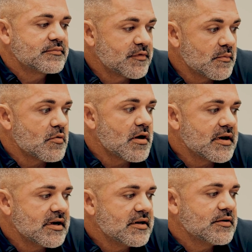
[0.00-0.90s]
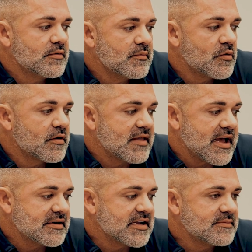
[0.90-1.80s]
from running and doing more of
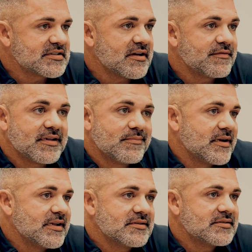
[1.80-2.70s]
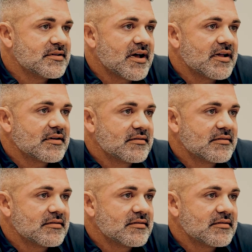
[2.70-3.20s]
that type of stuff, it might not.